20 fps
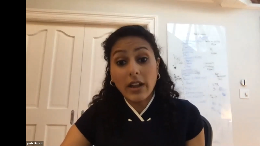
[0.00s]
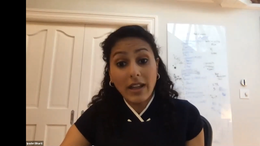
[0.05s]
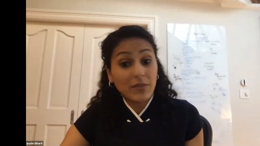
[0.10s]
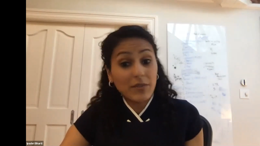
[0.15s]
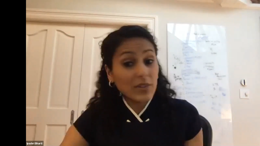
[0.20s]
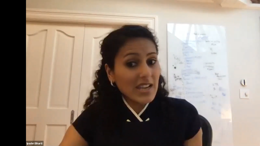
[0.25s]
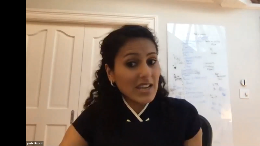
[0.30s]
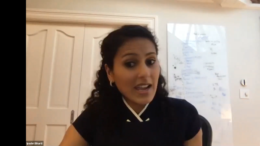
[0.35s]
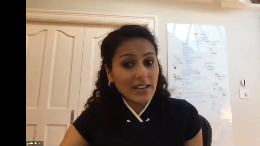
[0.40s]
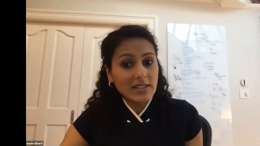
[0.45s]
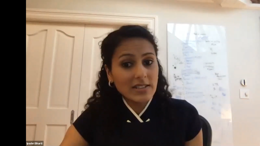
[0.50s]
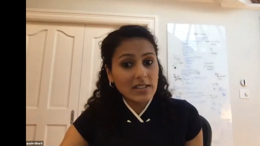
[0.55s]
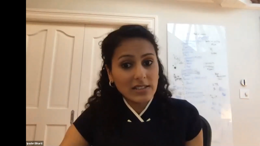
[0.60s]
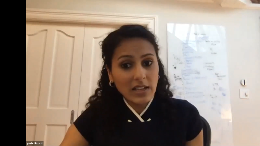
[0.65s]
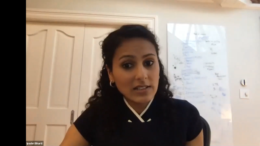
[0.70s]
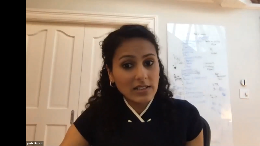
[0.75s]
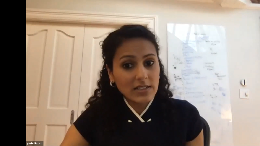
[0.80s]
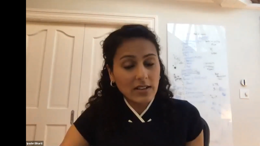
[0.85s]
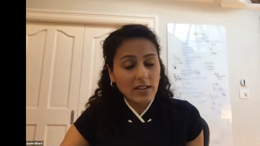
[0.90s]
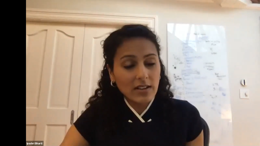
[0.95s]
which
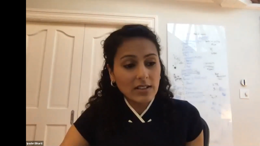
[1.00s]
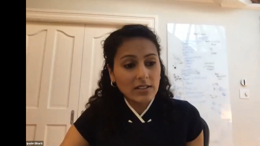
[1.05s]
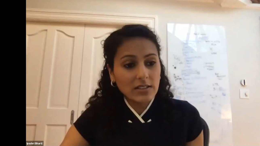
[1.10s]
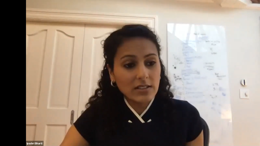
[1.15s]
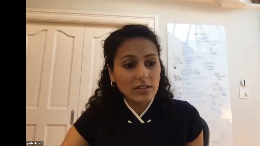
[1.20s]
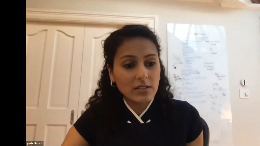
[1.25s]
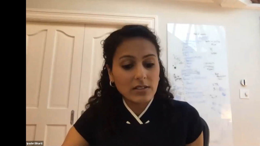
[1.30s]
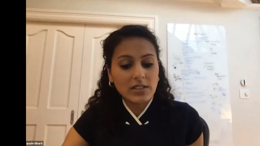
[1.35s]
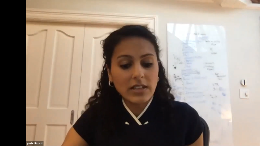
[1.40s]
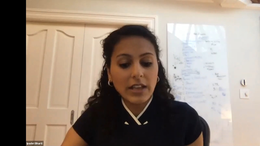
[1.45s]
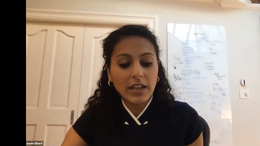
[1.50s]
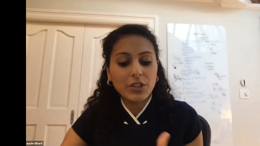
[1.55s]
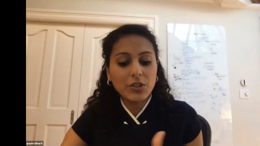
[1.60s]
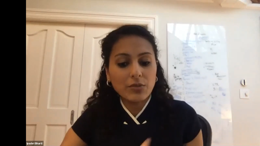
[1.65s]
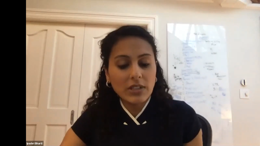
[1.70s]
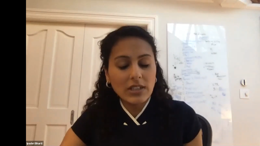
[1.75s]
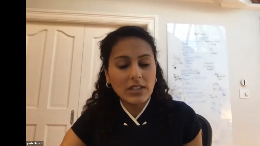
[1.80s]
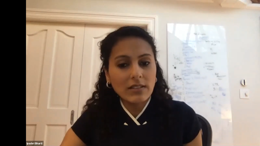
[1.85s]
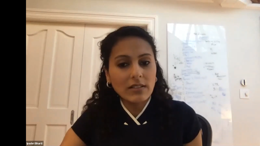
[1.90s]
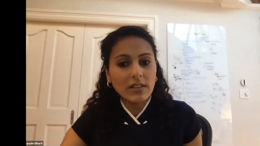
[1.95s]
act as
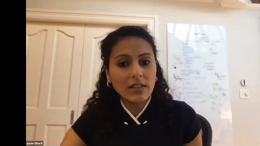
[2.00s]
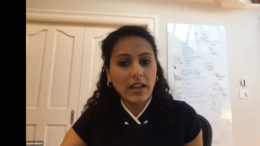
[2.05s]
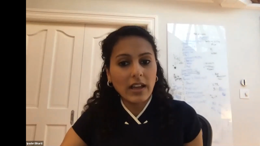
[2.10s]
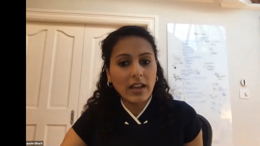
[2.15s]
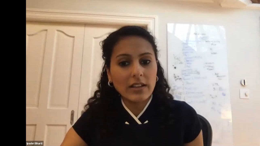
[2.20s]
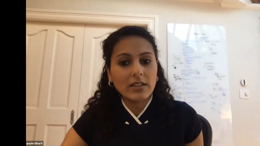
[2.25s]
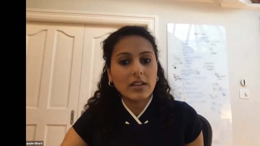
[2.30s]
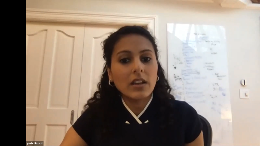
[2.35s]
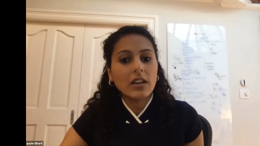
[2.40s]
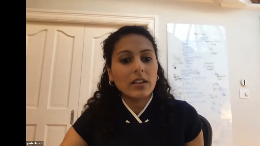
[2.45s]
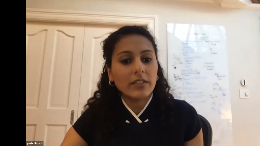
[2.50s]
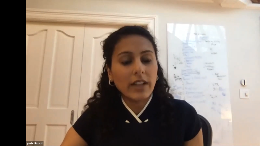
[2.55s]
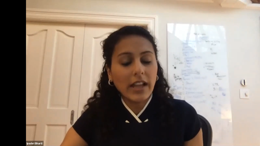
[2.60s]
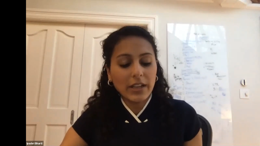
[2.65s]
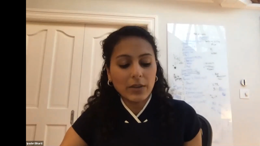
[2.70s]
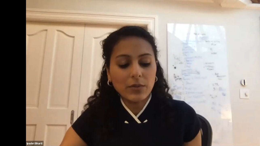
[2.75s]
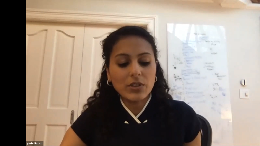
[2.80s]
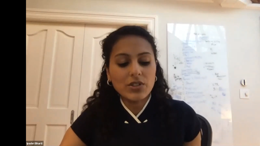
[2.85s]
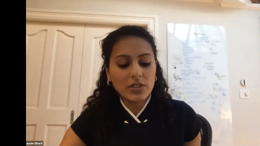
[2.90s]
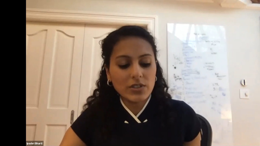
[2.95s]
antioxidants, and you need that,
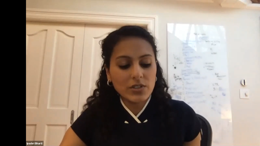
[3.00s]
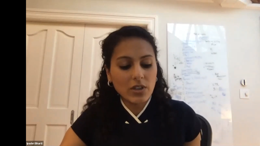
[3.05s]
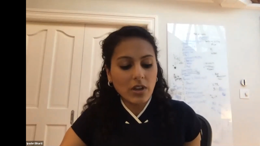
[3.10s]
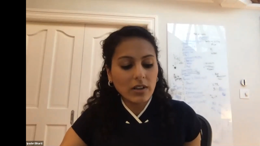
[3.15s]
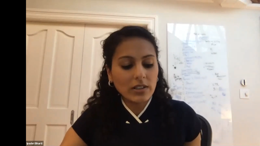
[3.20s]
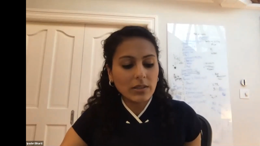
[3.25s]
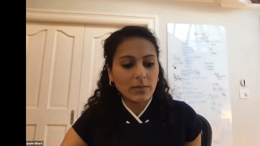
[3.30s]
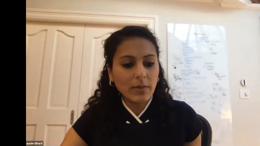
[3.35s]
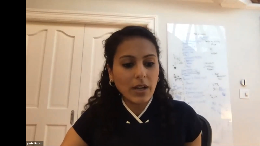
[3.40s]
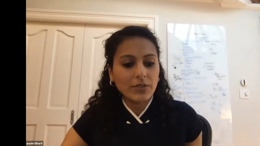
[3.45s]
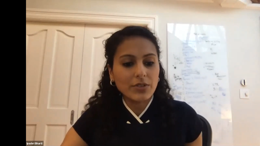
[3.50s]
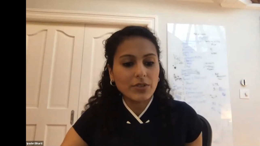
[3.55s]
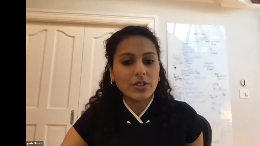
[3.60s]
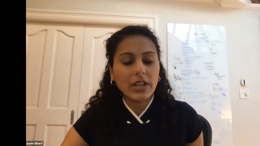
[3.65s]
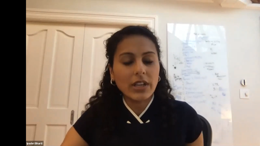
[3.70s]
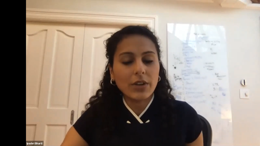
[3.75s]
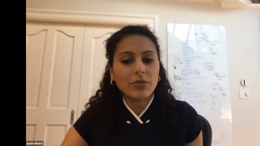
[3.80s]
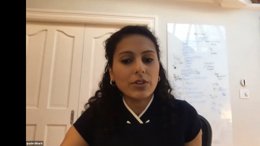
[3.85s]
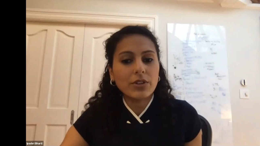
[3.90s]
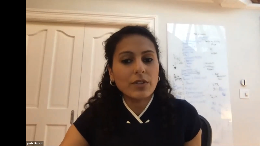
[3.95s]
like we just talked about, to
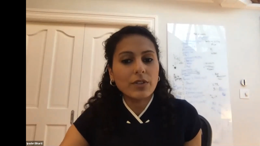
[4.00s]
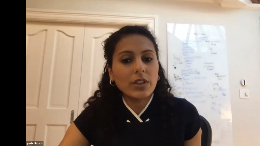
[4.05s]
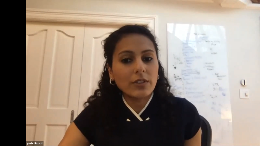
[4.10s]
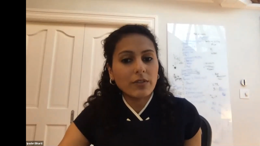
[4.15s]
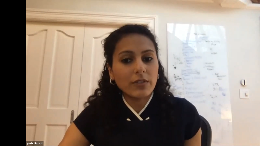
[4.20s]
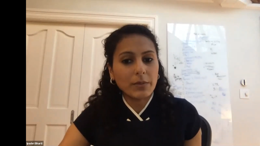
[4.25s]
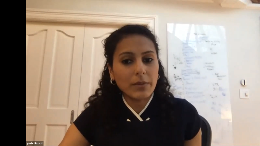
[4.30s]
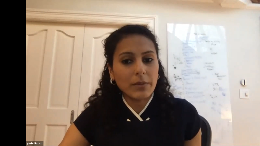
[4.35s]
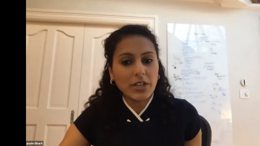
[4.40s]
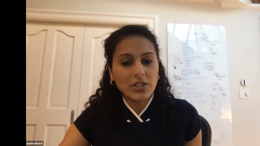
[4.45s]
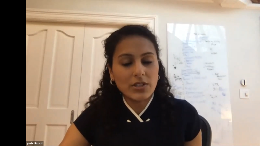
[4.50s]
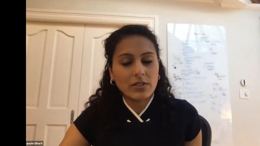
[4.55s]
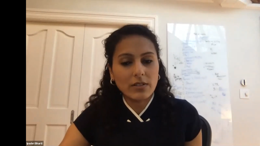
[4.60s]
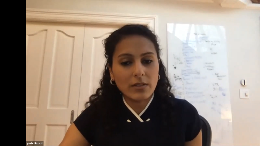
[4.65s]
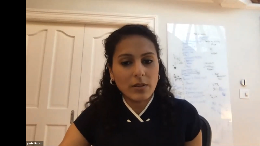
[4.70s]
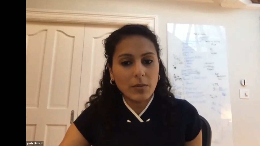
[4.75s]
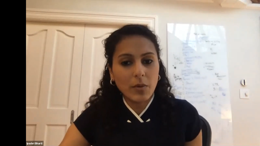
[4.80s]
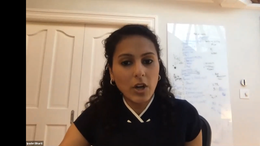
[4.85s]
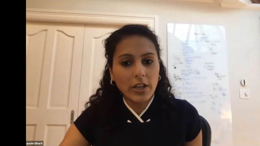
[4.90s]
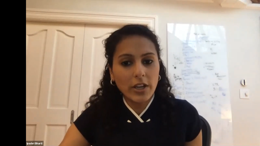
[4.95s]
get rid of the inflammation in
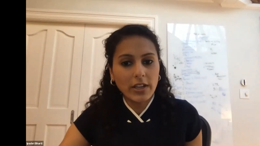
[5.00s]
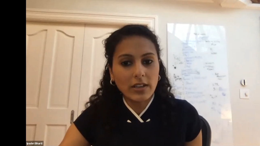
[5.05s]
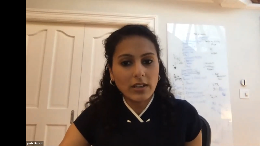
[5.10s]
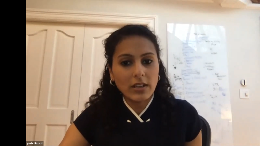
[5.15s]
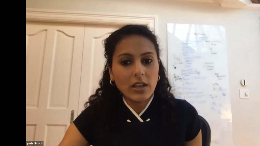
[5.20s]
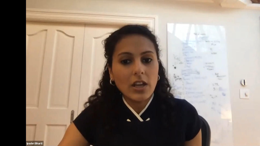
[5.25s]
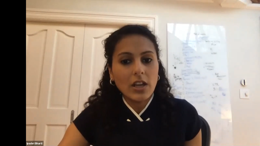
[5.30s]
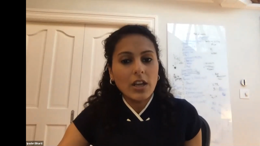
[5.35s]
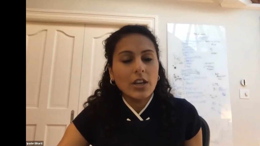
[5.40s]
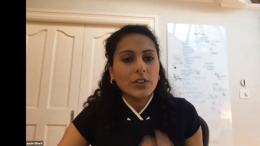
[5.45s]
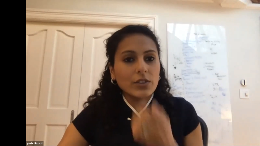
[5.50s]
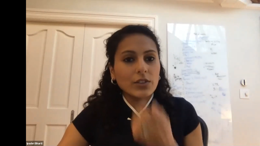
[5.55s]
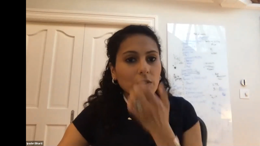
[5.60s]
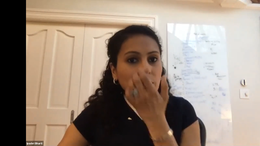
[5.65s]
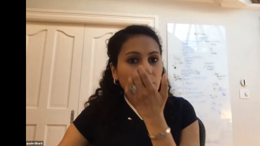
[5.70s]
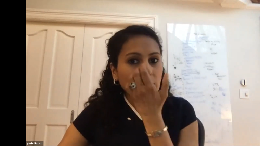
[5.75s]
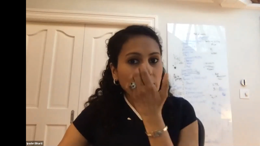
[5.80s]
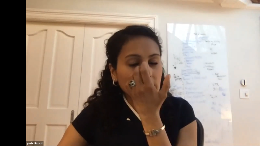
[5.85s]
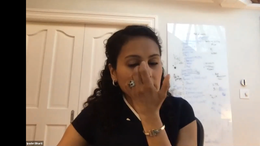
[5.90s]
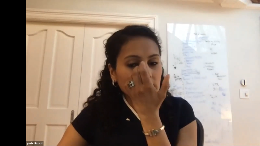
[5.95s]
the body. So you
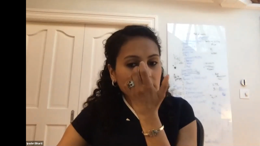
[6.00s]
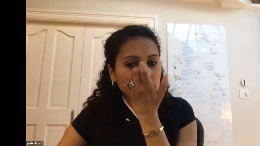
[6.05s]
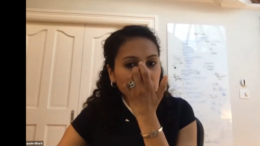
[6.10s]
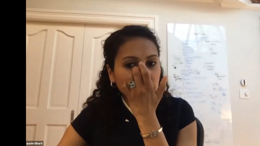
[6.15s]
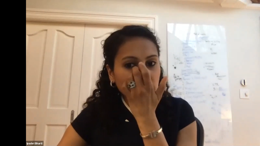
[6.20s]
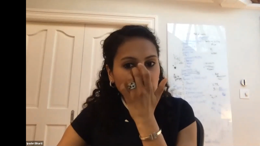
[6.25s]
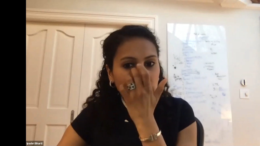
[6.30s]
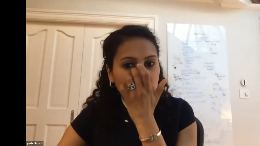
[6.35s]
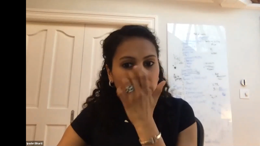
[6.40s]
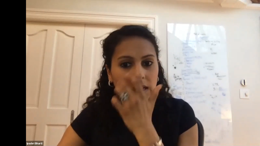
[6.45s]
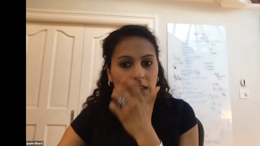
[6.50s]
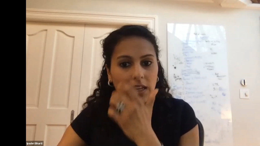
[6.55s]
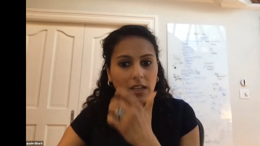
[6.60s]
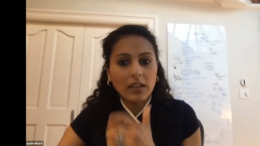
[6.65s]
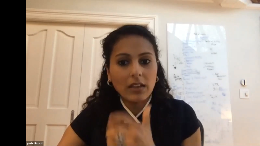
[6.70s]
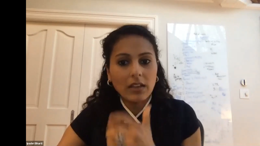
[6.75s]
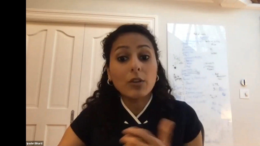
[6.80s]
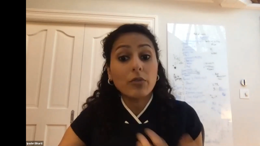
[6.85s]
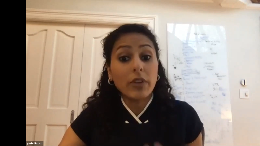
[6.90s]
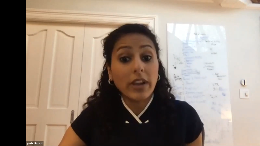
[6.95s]
need to be eating
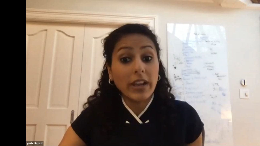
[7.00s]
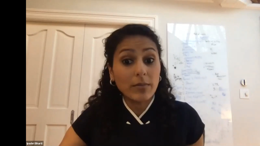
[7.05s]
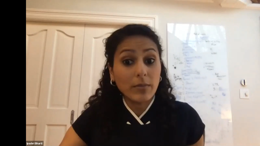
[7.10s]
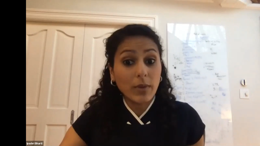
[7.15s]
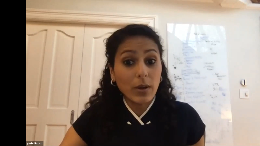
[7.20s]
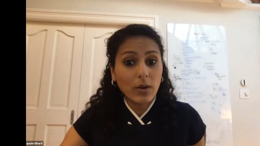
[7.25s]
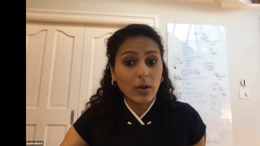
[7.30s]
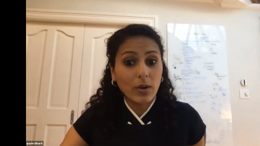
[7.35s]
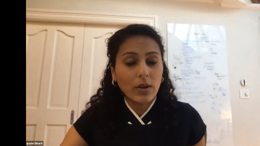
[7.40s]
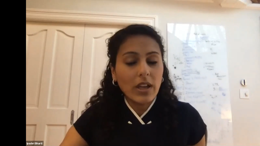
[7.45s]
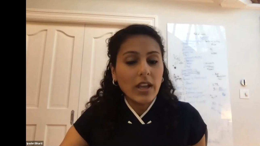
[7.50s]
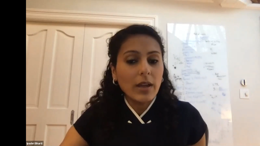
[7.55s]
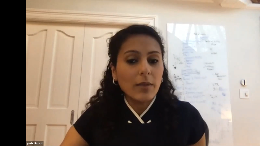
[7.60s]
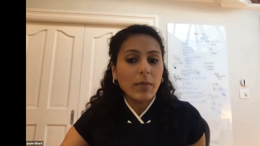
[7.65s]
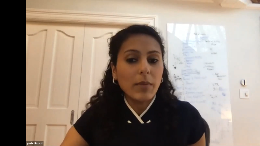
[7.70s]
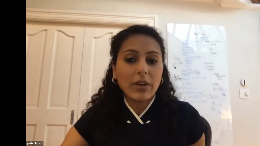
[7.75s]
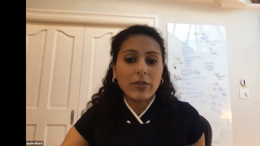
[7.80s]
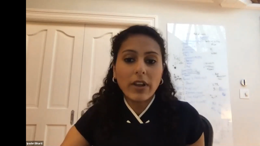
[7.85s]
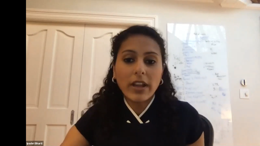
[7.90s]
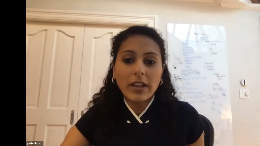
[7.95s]
a rainbow. By
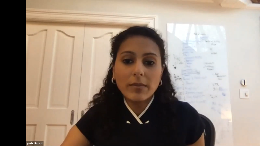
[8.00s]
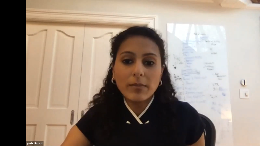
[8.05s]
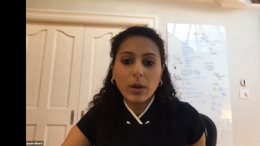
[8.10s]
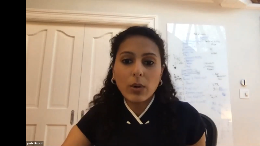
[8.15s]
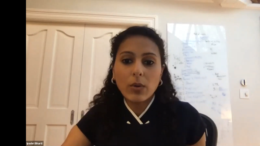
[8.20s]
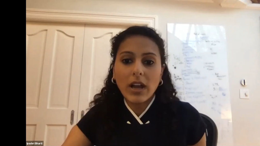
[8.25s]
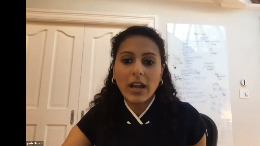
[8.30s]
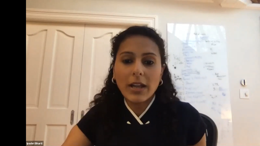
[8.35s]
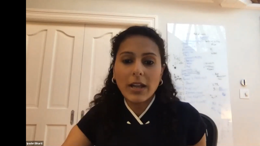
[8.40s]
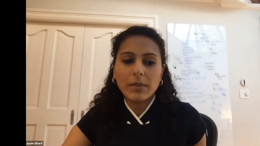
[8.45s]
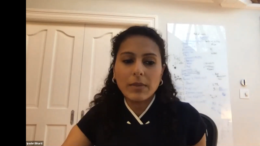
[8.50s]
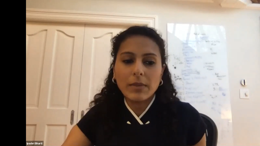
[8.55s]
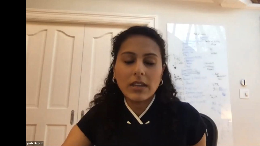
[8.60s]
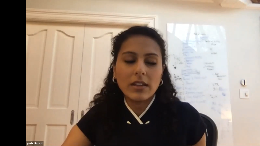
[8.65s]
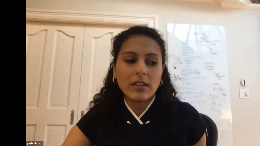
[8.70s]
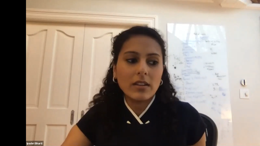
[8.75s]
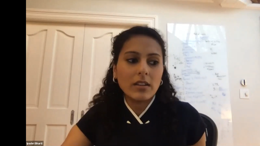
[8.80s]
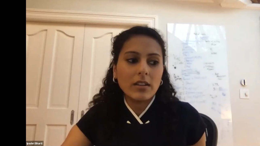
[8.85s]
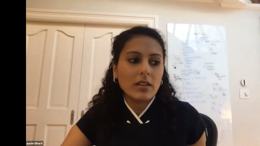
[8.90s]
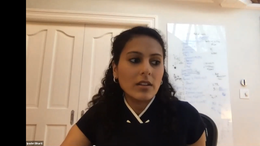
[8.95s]
rainbow, I
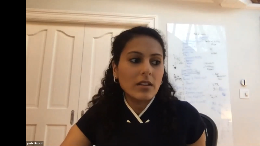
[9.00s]
mean